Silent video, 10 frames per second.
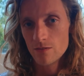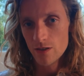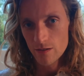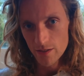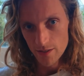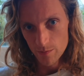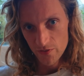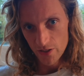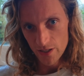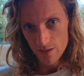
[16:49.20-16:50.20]
Very deep
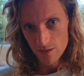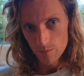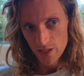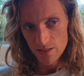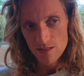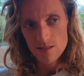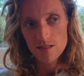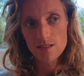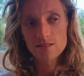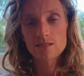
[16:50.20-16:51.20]
Saturn and Pisces
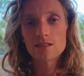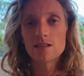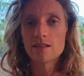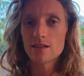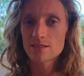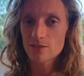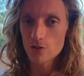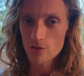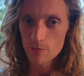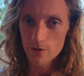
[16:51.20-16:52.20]
lesson, and that's
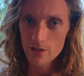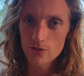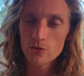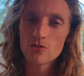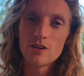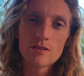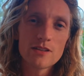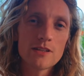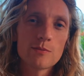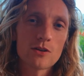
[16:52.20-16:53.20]
corresponding to very
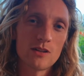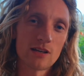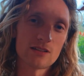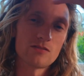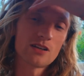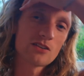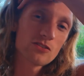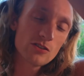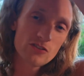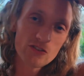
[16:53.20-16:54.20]
deep collective
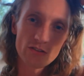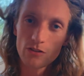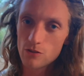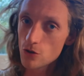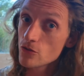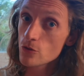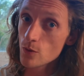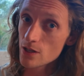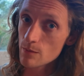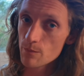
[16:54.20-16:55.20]
exhaustion or
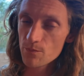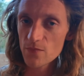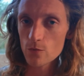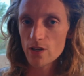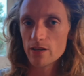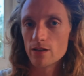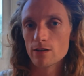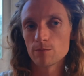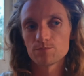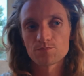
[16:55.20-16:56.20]
overwhelm right now.